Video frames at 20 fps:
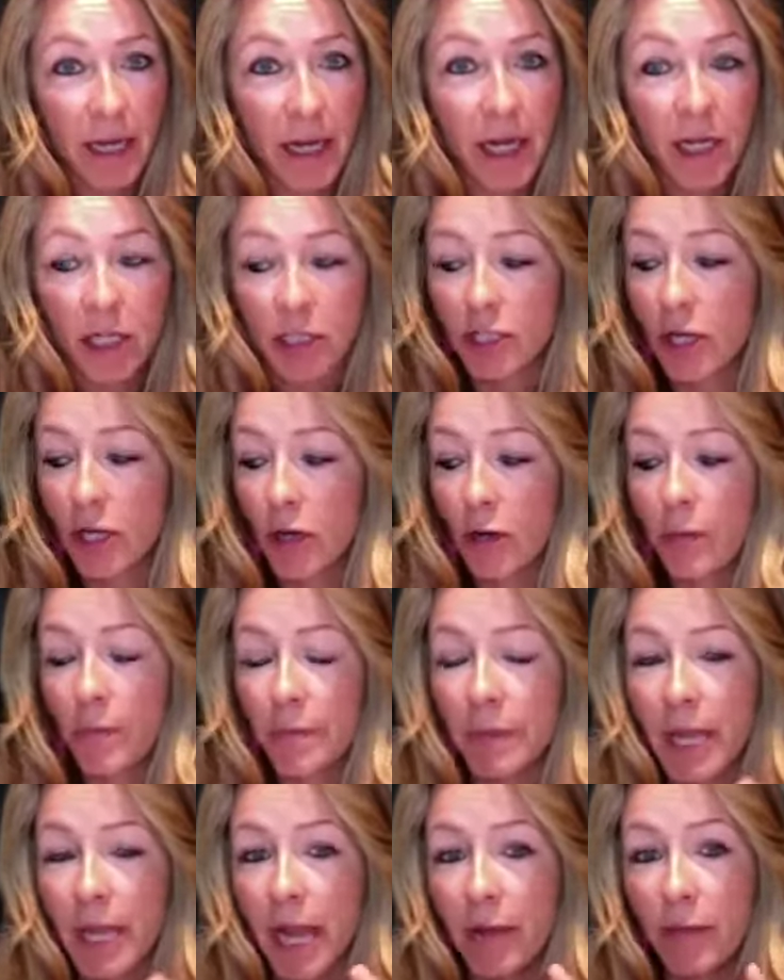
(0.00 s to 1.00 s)
So
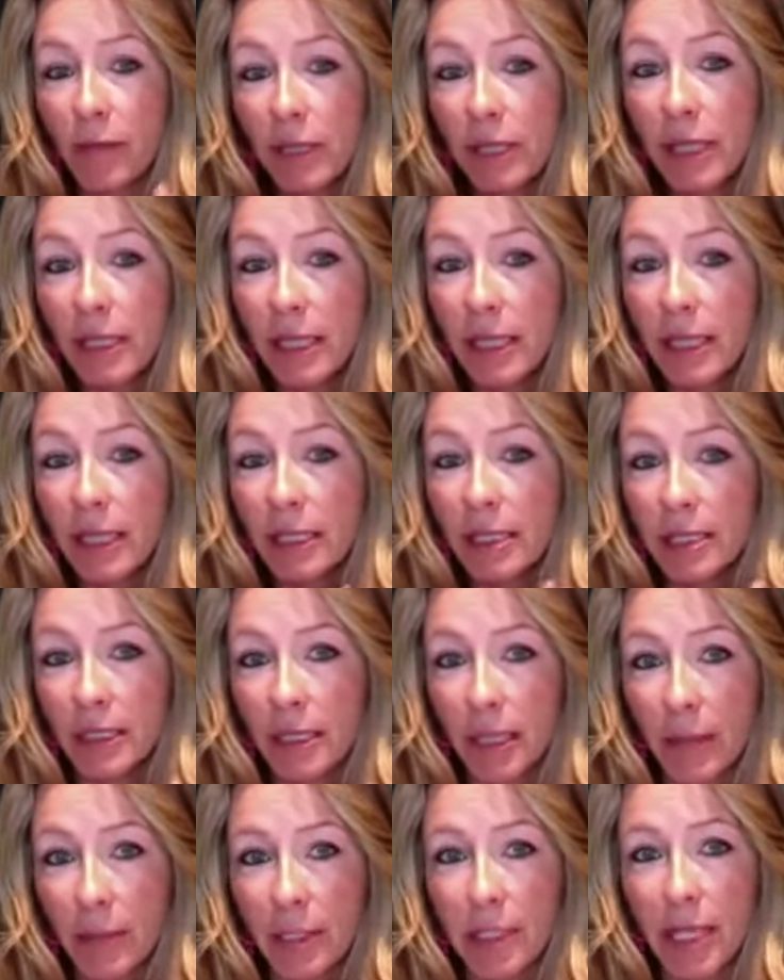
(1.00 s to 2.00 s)
I really think it's,
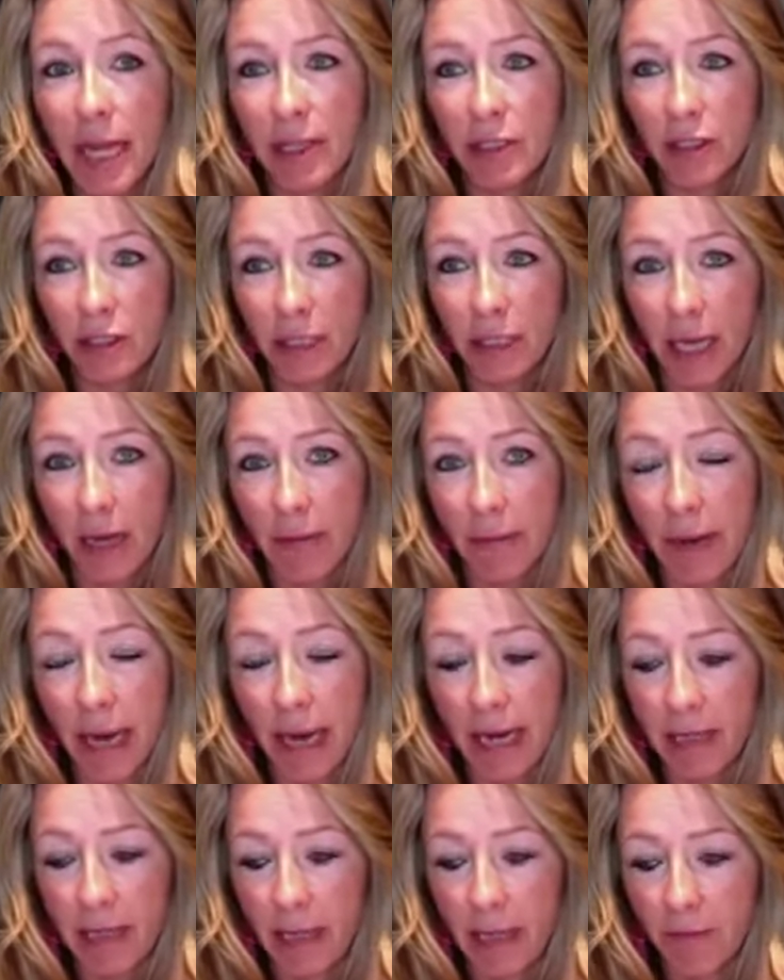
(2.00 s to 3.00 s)
let me actually
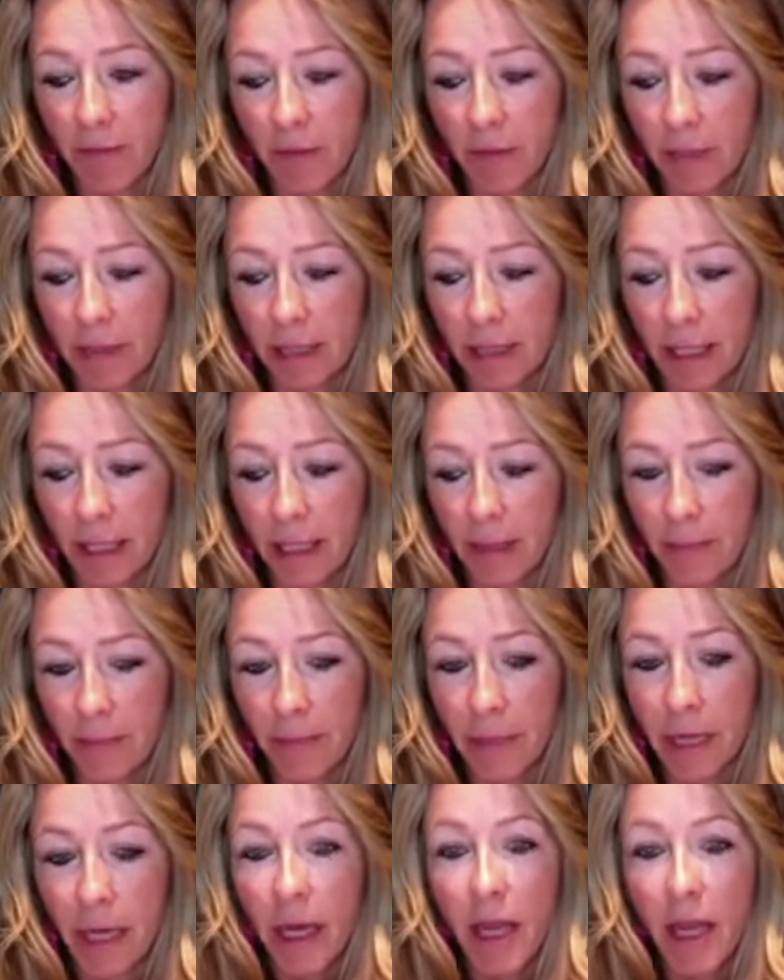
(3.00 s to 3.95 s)
unpack that for a second.